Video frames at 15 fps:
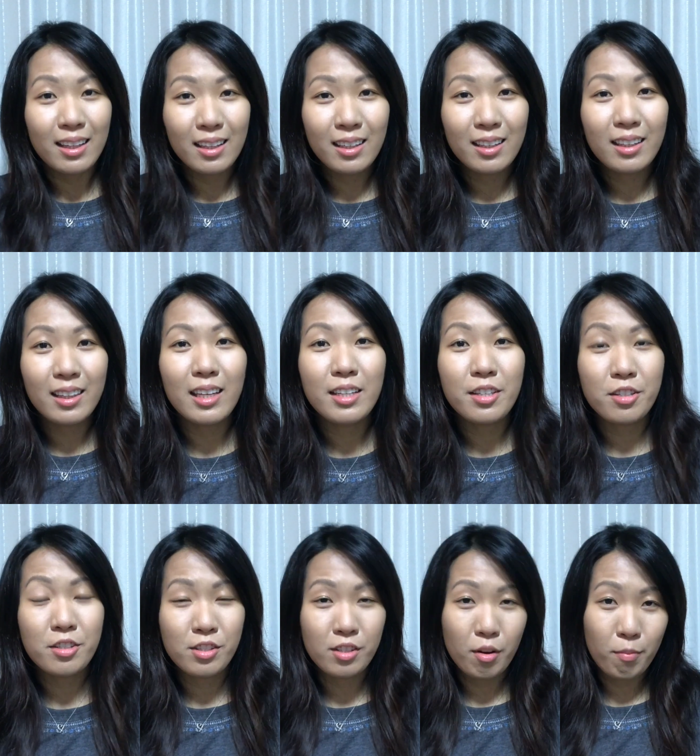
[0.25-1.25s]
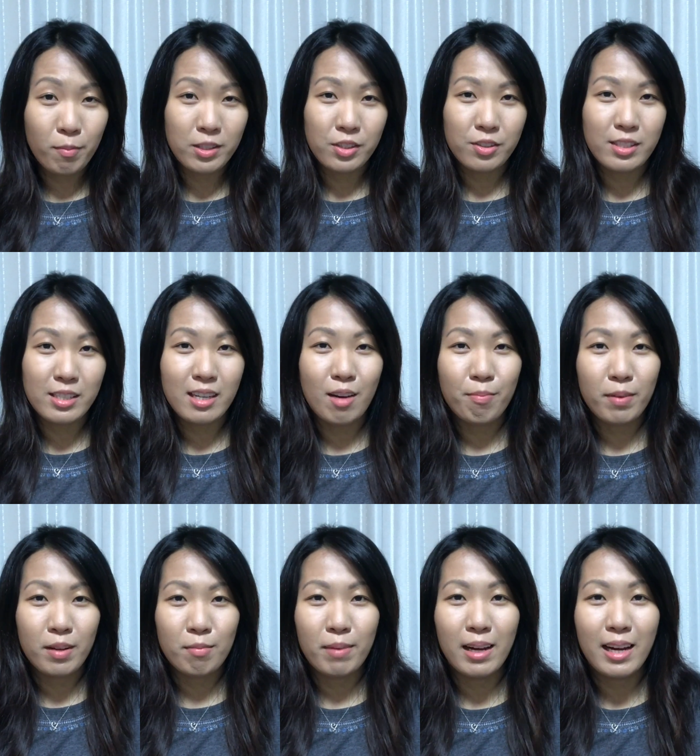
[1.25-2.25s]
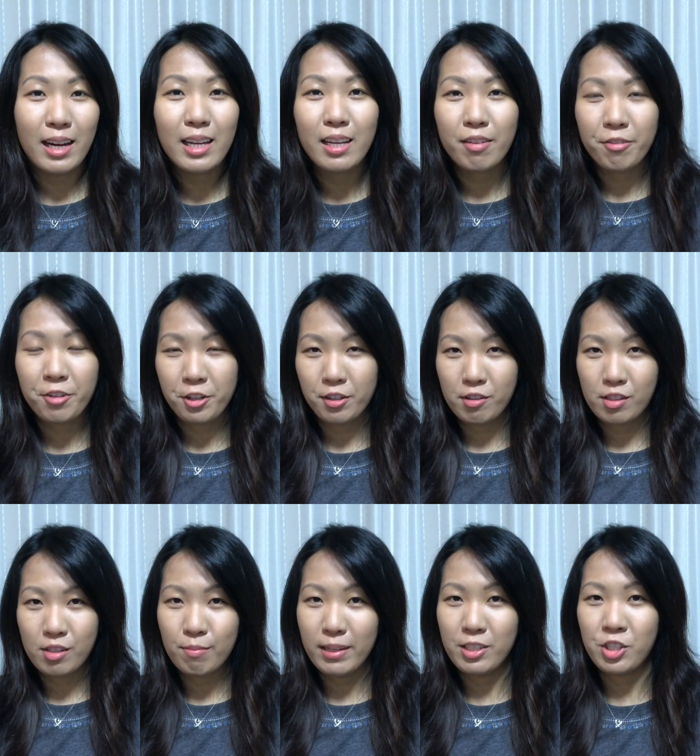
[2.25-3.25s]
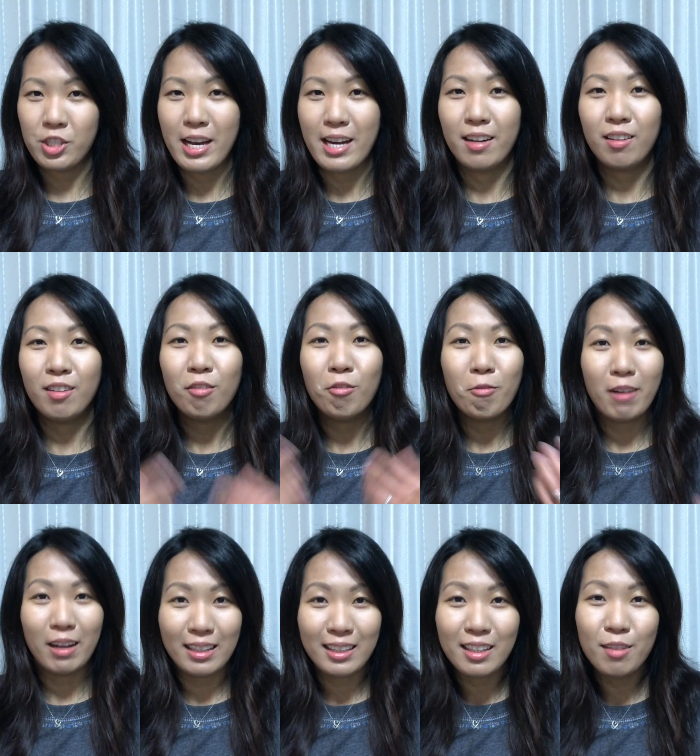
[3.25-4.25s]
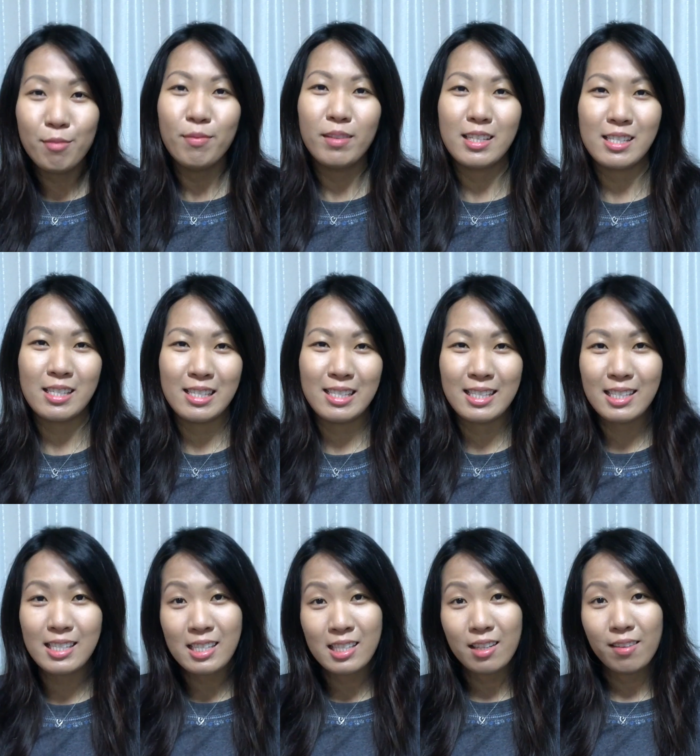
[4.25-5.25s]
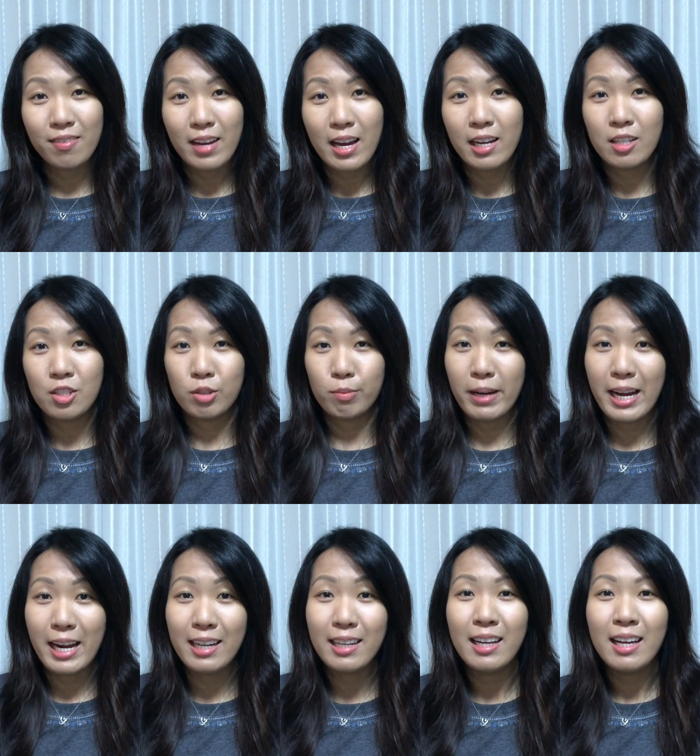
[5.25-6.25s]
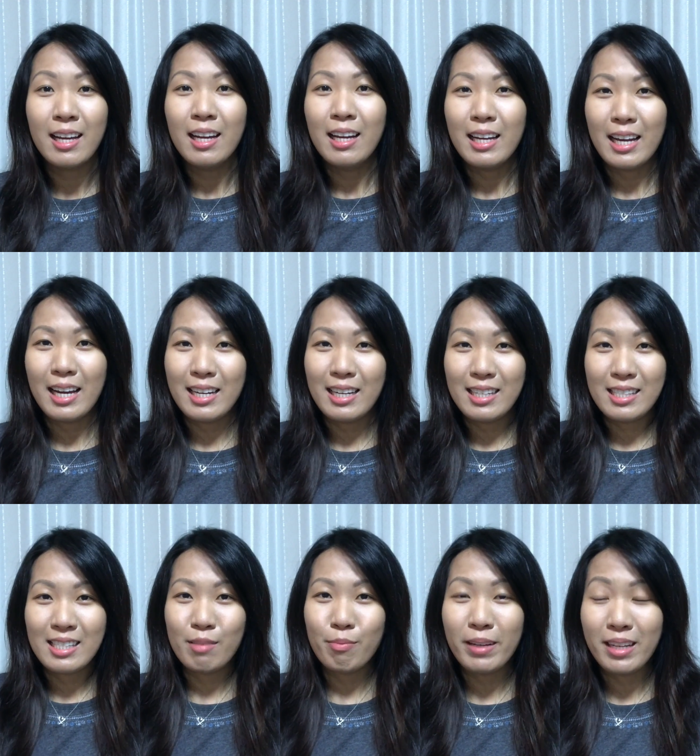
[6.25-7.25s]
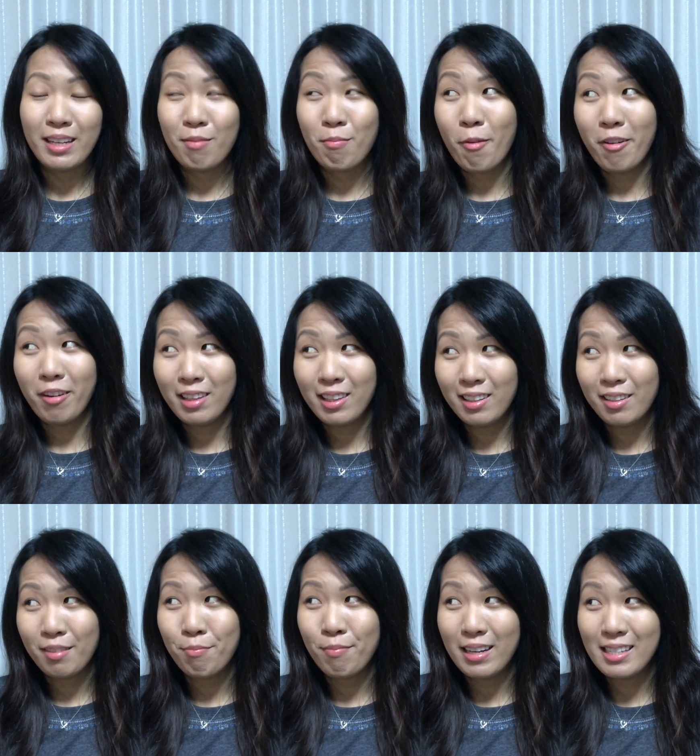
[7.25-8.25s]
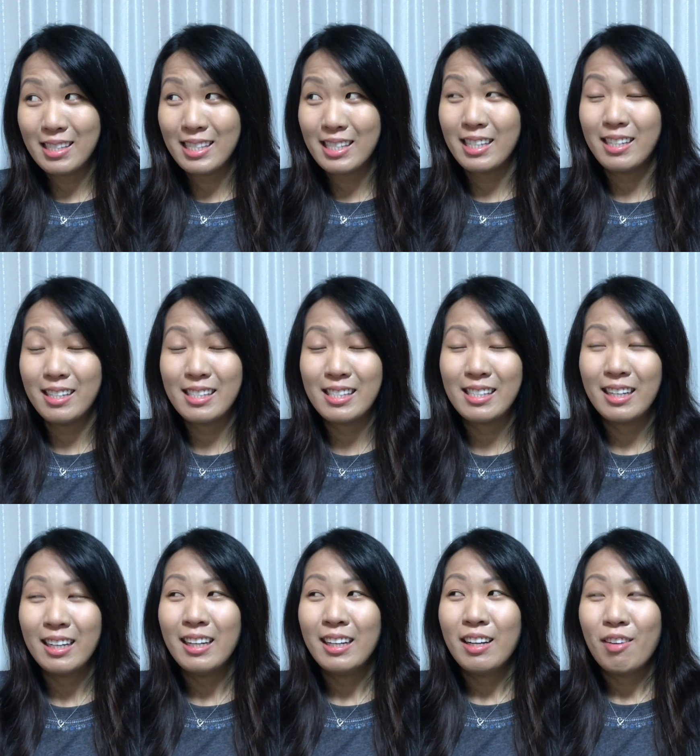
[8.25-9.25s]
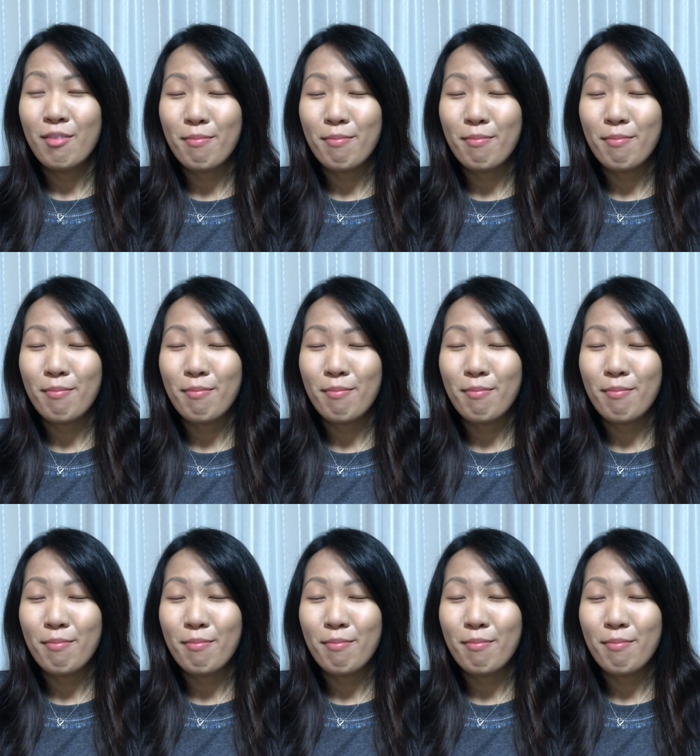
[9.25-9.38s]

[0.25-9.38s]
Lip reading: Hi there, thank you so much for stopping by. If you're new to my channel, welcome. This is Disney Fan in Japan, and it's been more than a month since